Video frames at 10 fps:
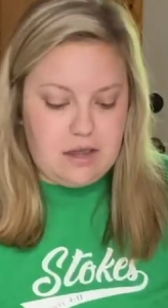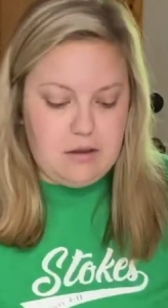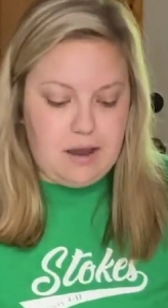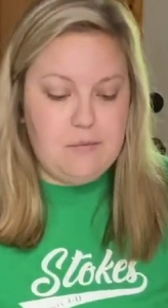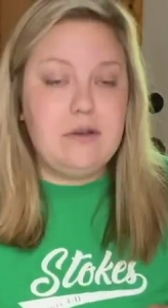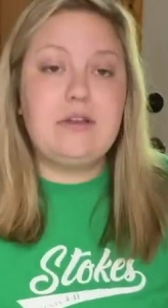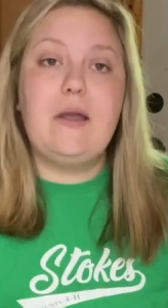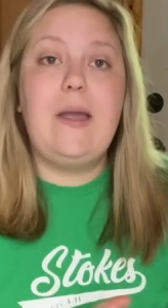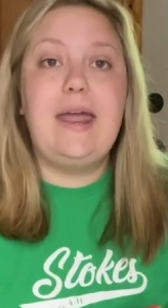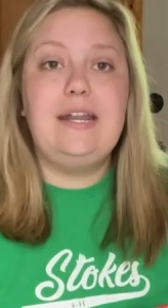I will go
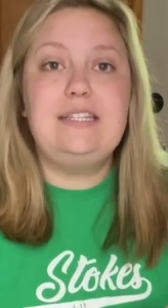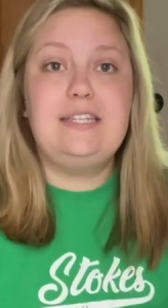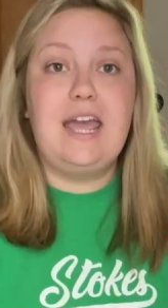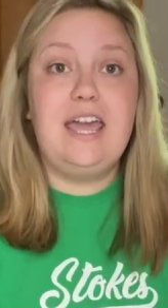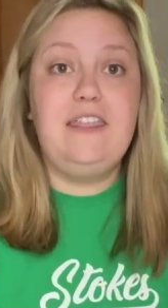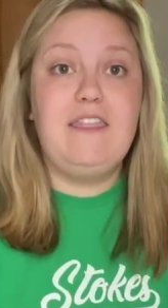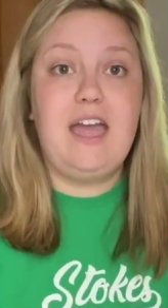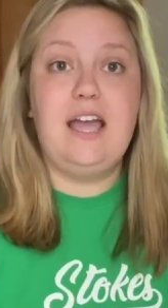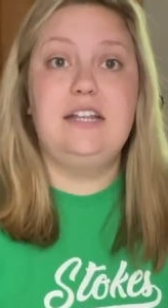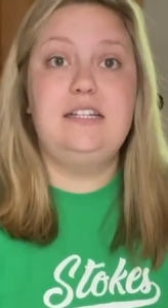ahead and say
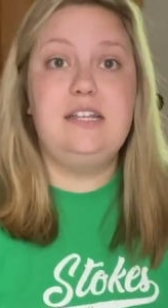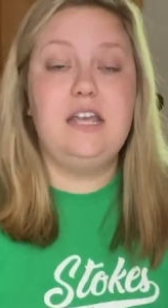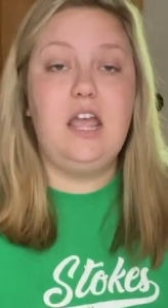that